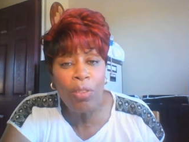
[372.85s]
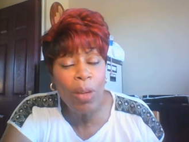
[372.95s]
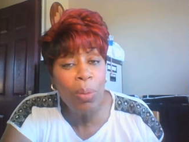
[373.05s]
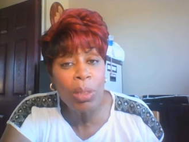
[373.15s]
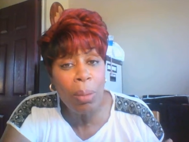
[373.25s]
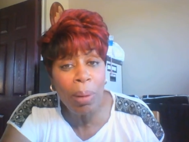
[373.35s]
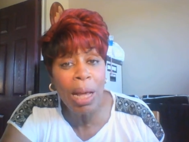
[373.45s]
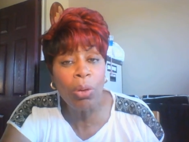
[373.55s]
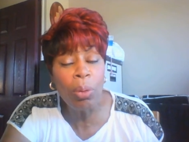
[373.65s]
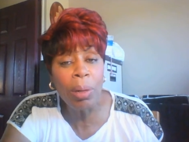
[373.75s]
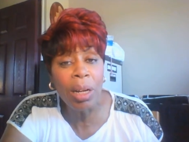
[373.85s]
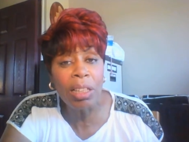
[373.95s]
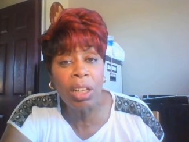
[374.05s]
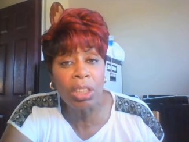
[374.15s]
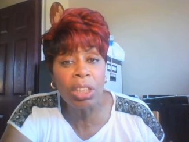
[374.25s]
If that was a black woman, I'd
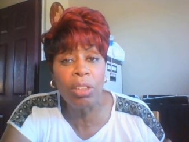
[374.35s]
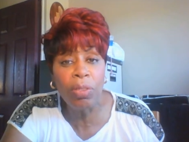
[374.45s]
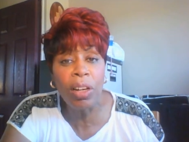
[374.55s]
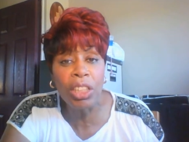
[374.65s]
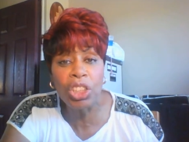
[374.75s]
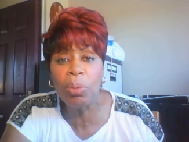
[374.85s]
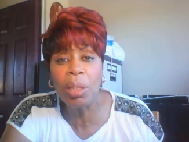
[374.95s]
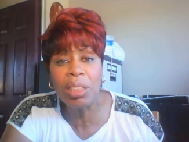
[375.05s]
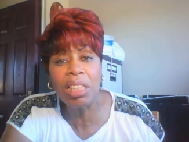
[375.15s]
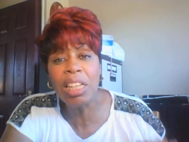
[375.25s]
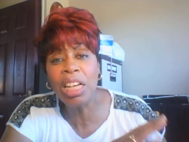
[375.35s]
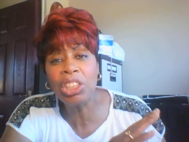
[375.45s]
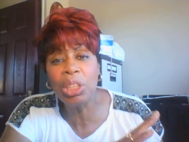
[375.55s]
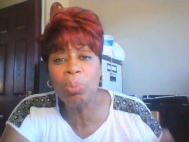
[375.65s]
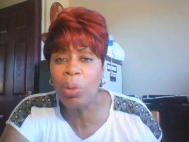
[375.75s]
asked advice. She would have said,
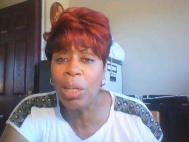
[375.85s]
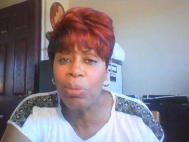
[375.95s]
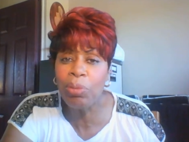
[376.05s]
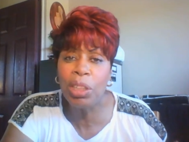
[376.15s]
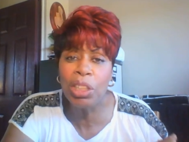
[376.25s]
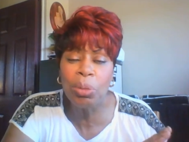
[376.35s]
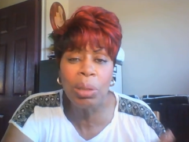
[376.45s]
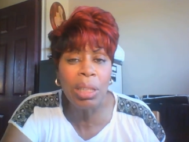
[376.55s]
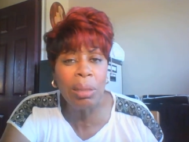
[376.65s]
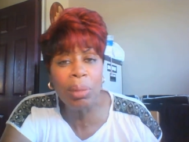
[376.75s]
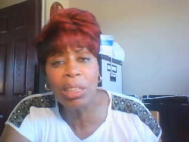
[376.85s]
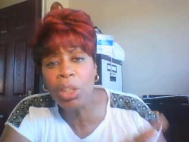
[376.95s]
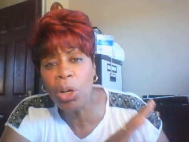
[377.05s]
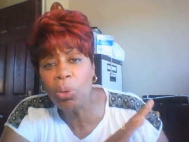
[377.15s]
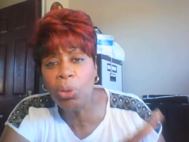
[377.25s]
"Dash him, where finish with him. He's
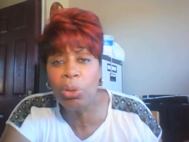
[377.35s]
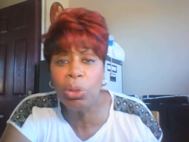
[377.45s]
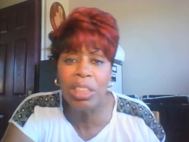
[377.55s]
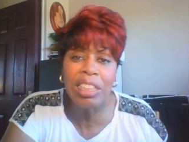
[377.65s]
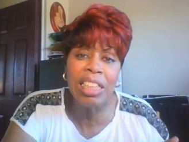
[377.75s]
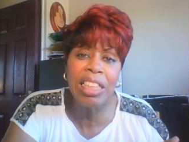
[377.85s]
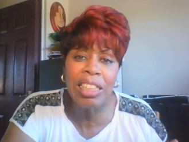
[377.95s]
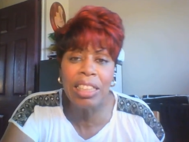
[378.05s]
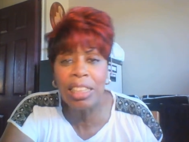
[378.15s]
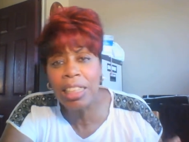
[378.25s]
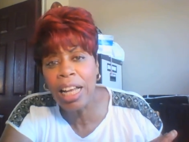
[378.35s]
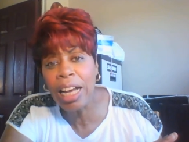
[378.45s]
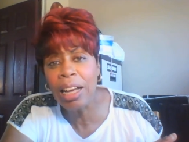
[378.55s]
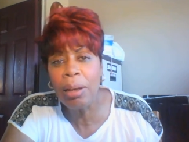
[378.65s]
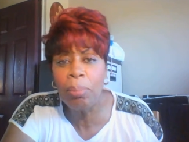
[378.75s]
no good. He's this. He's
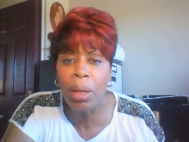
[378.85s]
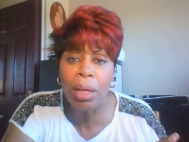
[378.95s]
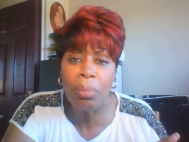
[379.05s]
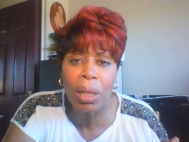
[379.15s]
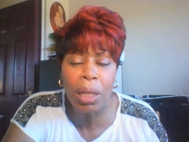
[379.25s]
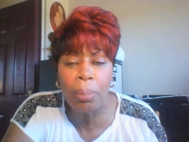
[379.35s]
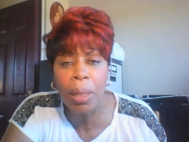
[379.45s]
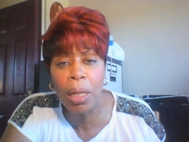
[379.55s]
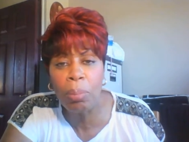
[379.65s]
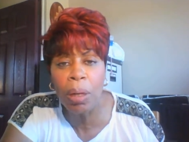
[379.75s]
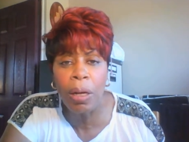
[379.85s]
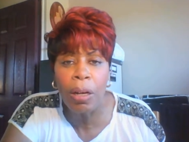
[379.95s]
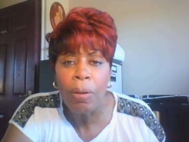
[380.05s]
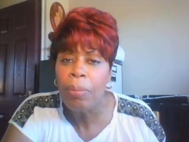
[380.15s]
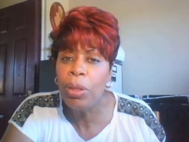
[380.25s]
that. Blah blah blah blah."
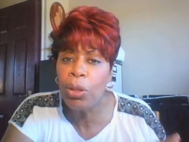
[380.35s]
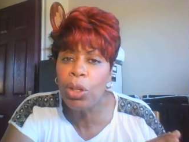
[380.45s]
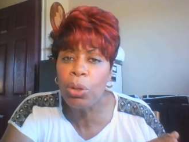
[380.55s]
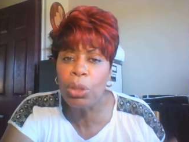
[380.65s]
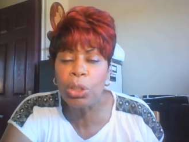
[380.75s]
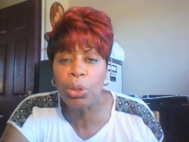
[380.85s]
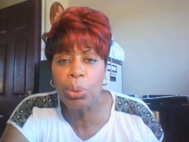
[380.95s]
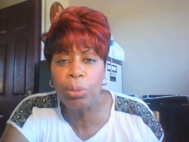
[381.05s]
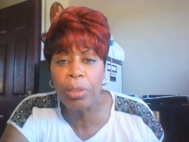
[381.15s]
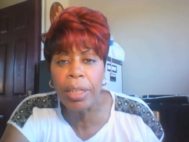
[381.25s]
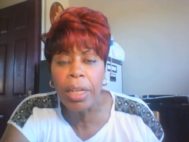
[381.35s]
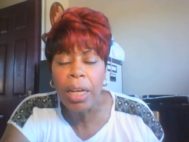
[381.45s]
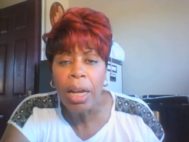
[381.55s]
You know the story.